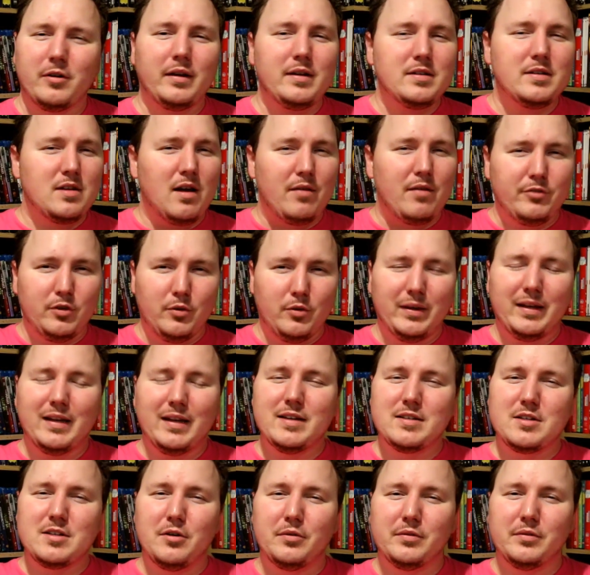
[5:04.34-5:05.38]
he's off doing
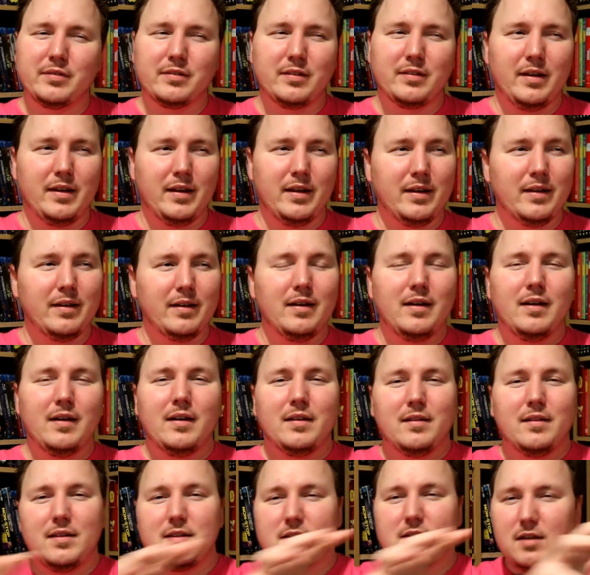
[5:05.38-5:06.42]
his own thing.
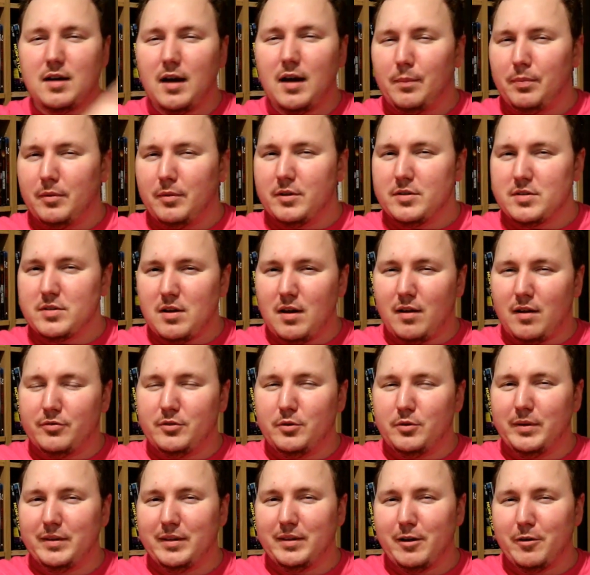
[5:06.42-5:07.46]
This couple is off
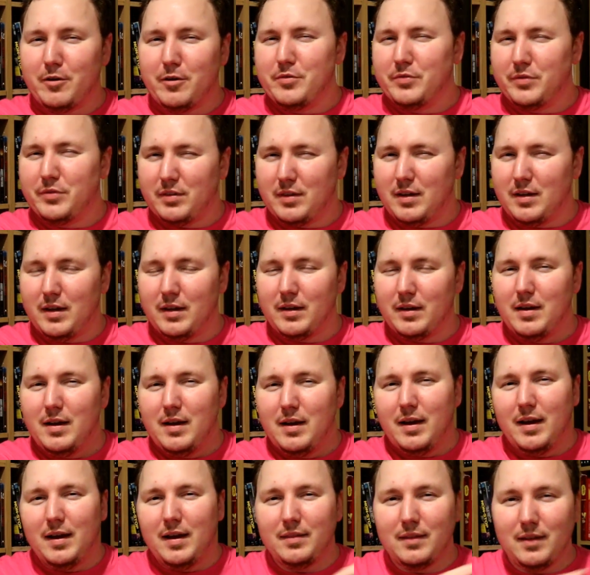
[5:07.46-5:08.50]
doing their own thing.
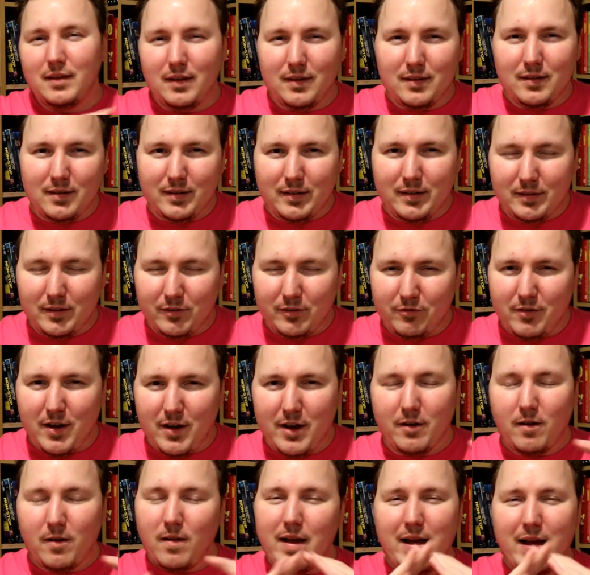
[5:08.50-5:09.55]
And then in the
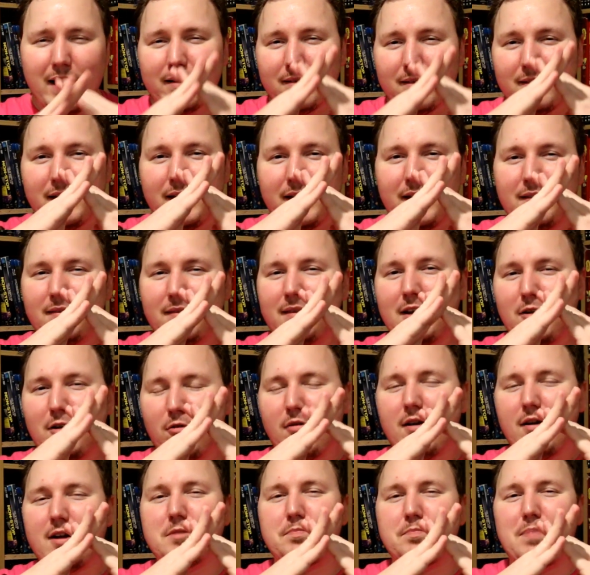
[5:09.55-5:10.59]
final act, they
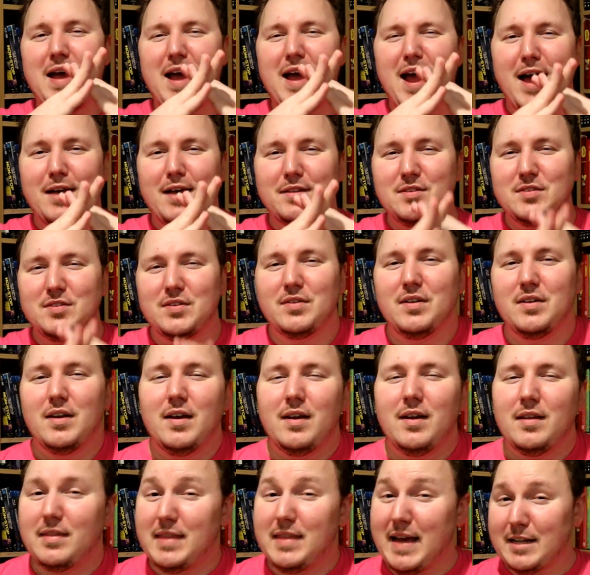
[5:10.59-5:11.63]
cross paths, and
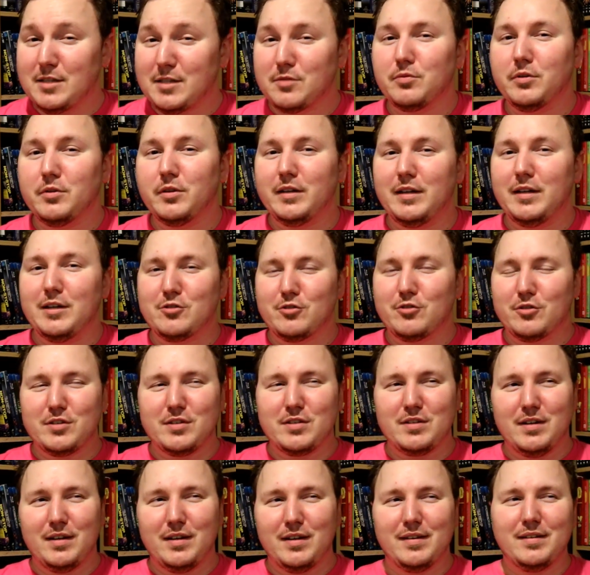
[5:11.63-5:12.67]
that's really
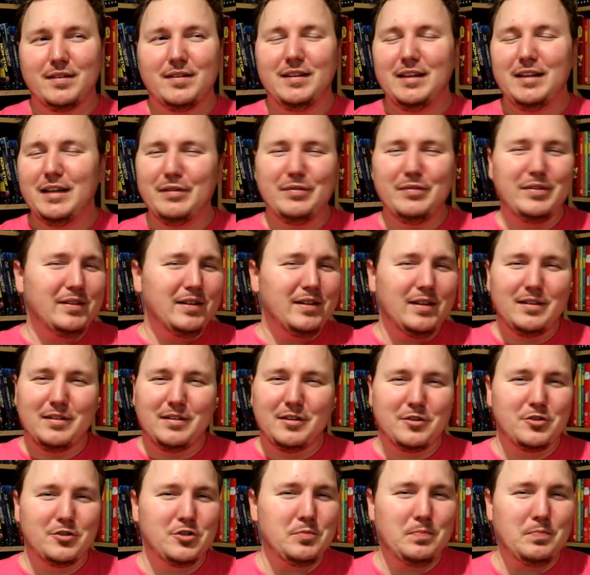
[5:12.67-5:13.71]
interesting. And even then,
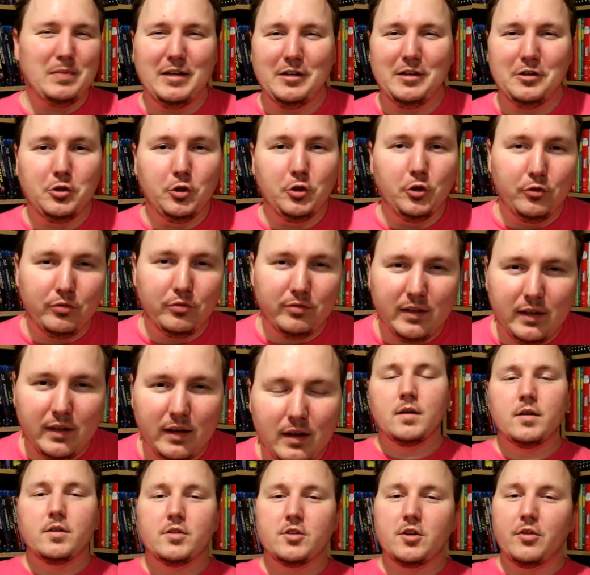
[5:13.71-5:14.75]
they're just being
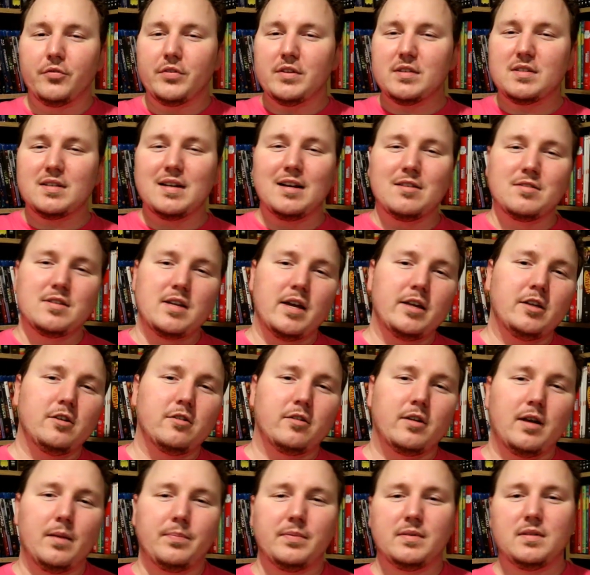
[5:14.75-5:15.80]
goofy. So if this sounds like your
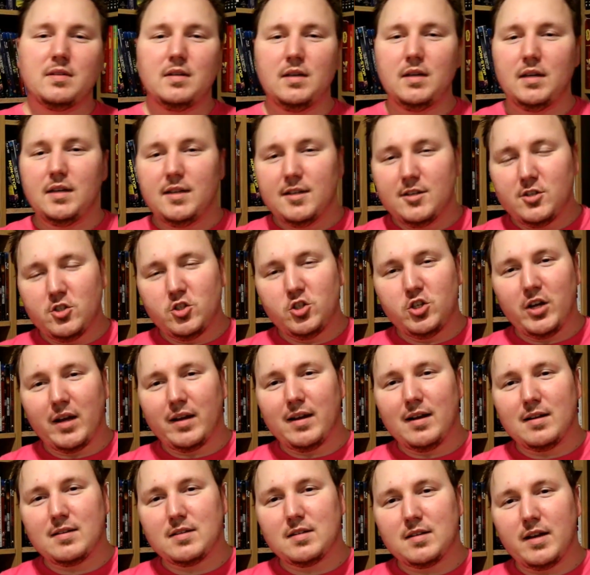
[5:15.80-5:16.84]
cup of tea, check
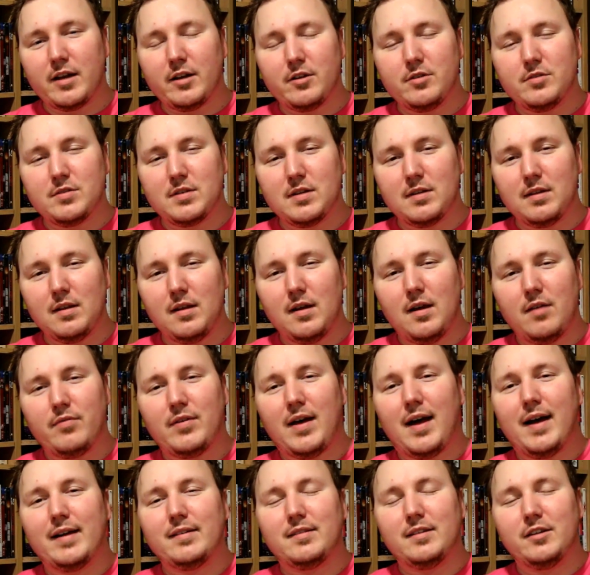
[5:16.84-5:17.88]
out Psychos in Love.
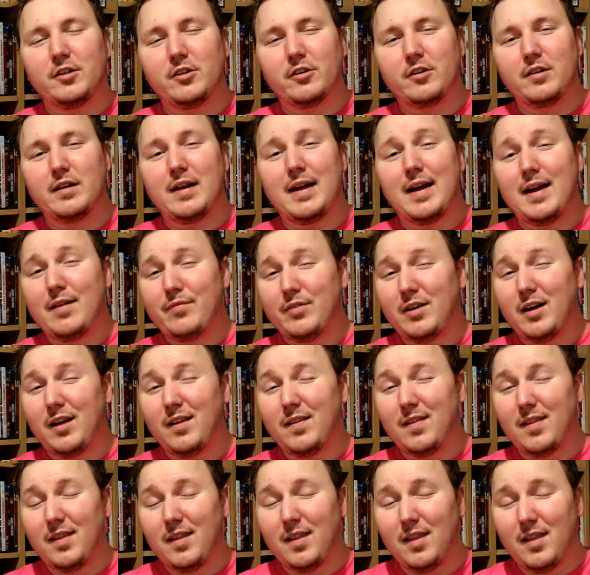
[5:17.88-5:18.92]
I think you're going to have a
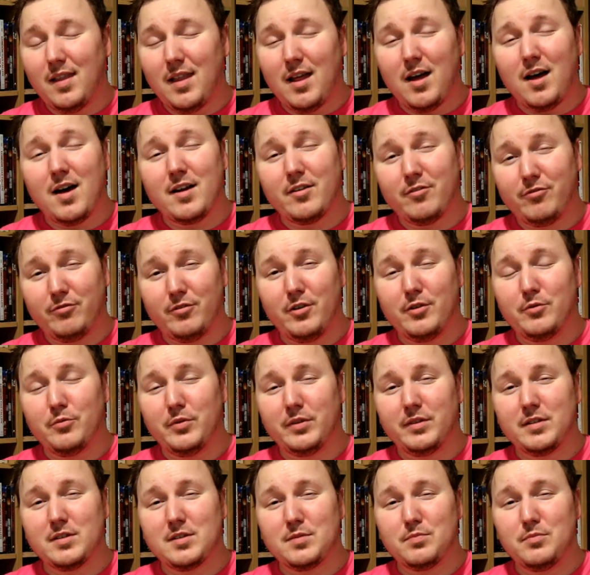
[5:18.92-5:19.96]
lot of fun with
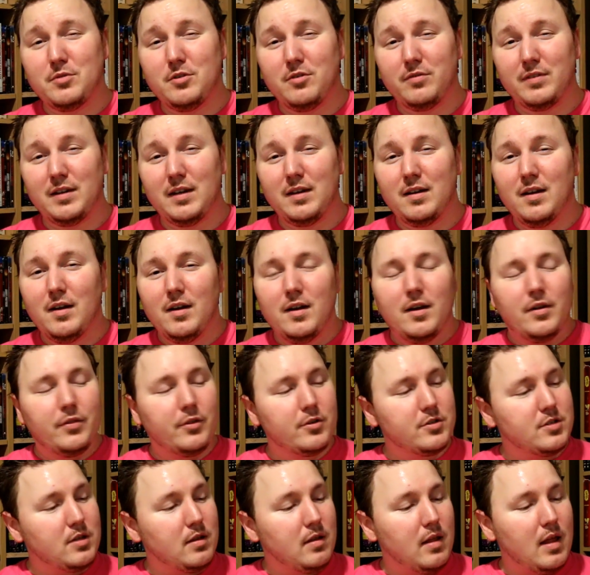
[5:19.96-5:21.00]
this movie.
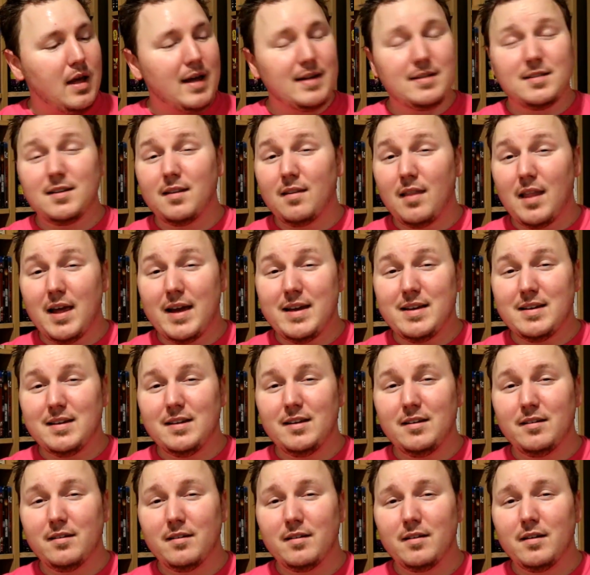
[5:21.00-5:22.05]
There's a lot to like
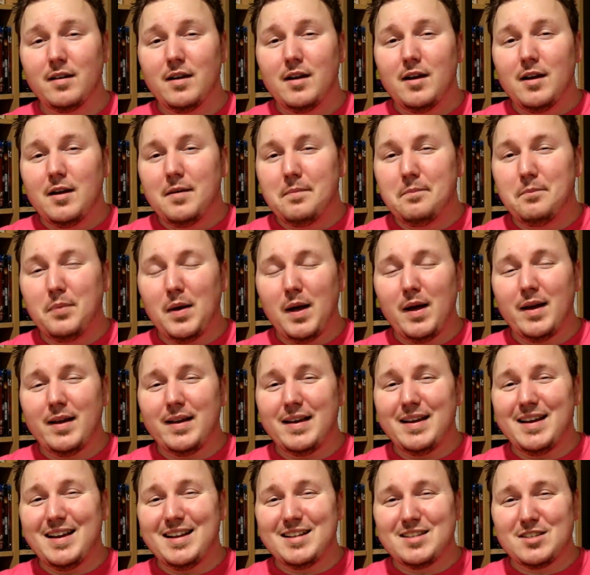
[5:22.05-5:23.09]
here, but
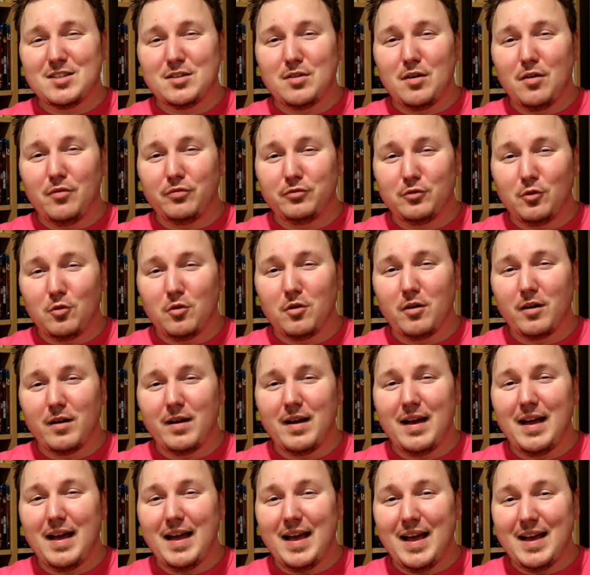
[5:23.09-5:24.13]
it's
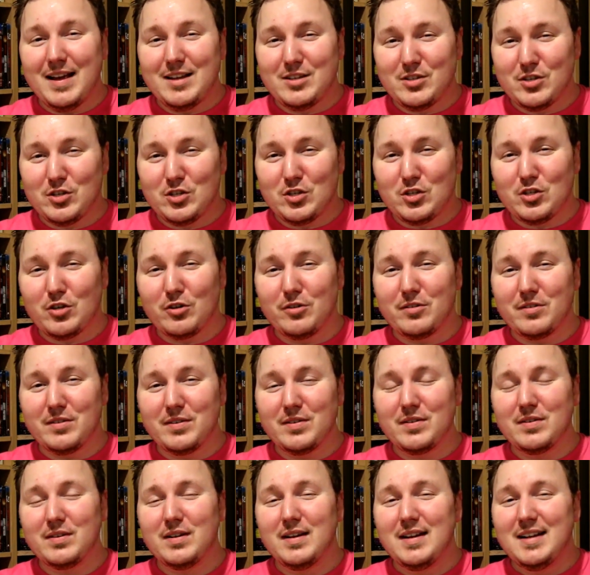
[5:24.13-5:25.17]
for a
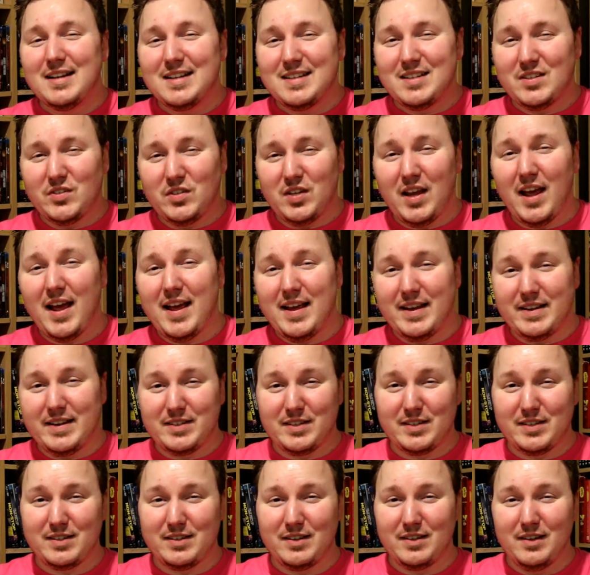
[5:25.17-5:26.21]
certain
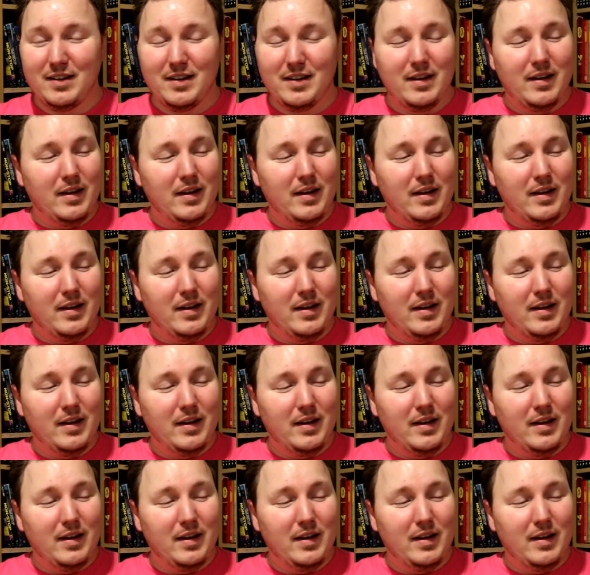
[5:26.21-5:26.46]
taste.